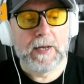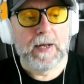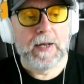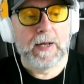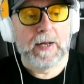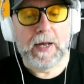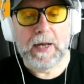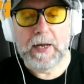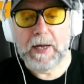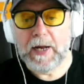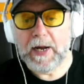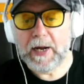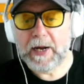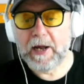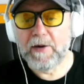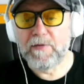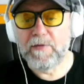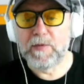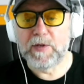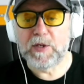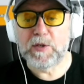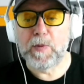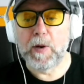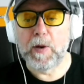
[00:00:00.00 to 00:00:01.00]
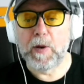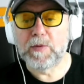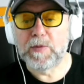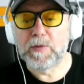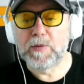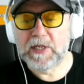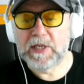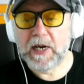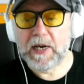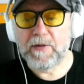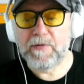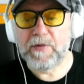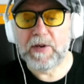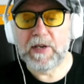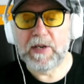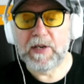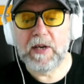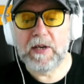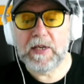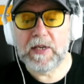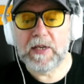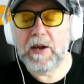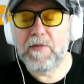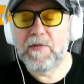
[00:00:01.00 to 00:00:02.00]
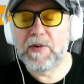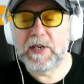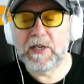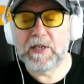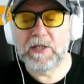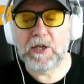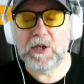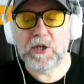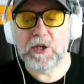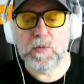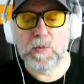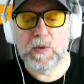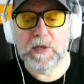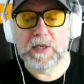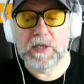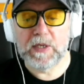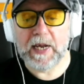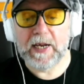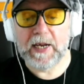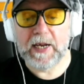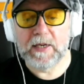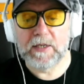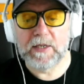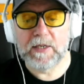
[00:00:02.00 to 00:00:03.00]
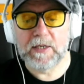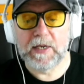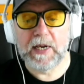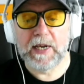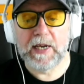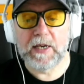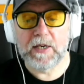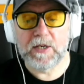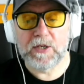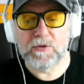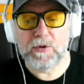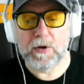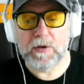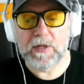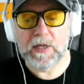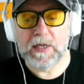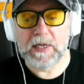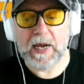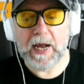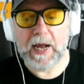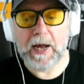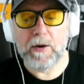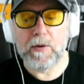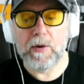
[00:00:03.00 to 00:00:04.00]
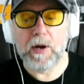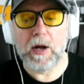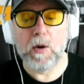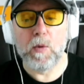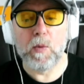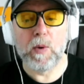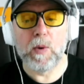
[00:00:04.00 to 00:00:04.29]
A government spokesman said if a decision were taken to deconstruct the tower,